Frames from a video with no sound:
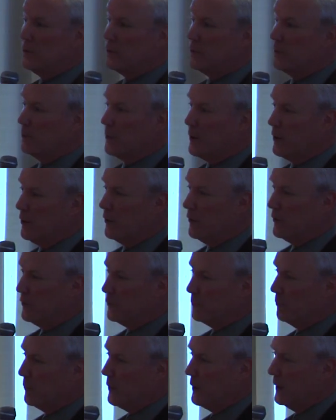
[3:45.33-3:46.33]
as a part of
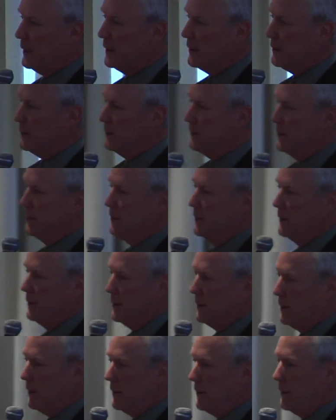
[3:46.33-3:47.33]
this plan.
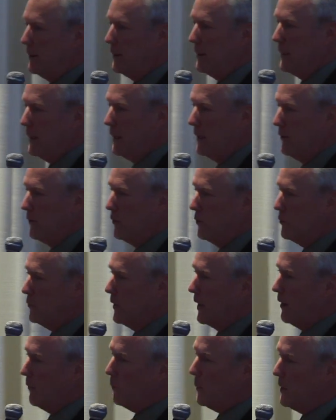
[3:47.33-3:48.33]
And there
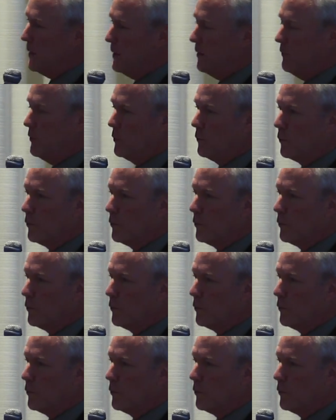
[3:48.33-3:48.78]
have been even